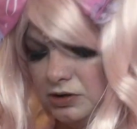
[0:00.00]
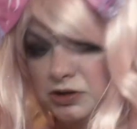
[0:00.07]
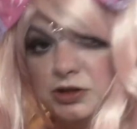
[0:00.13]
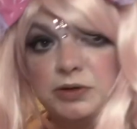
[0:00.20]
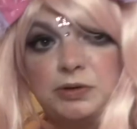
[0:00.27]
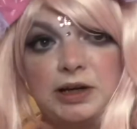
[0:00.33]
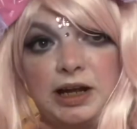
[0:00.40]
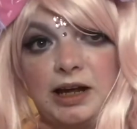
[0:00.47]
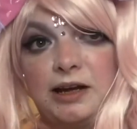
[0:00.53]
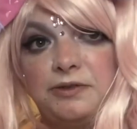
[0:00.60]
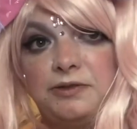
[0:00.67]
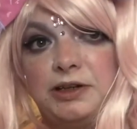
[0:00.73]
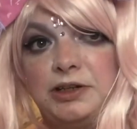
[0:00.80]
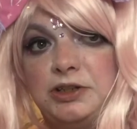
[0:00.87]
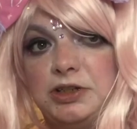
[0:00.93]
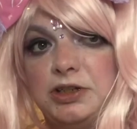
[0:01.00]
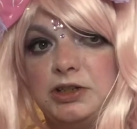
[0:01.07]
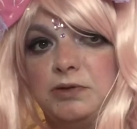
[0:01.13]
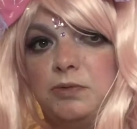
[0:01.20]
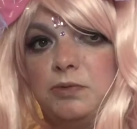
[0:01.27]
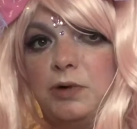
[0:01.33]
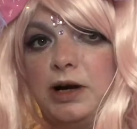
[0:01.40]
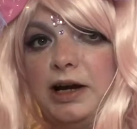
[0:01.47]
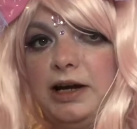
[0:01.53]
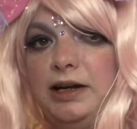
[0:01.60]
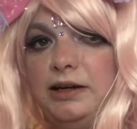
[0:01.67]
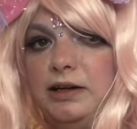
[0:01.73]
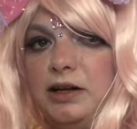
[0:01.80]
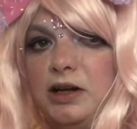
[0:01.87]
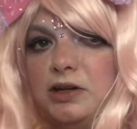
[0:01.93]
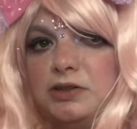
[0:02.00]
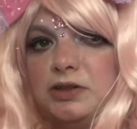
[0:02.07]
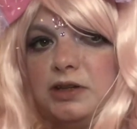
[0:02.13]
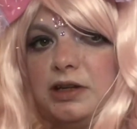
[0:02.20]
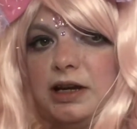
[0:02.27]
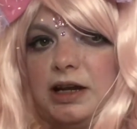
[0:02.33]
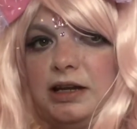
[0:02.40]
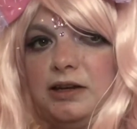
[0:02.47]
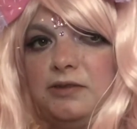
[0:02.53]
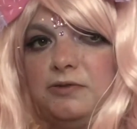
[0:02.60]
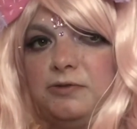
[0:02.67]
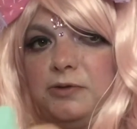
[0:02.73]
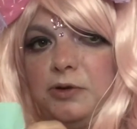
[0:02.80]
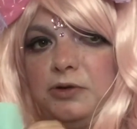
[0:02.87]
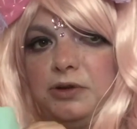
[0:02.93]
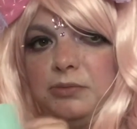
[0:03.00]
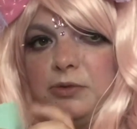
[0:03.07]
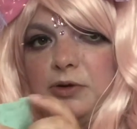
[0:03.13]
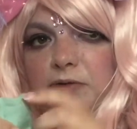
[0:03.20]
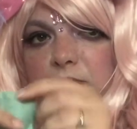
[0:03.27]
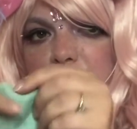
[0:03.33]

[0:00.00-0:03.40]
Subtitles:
2.5 inches wide so that I can fold them over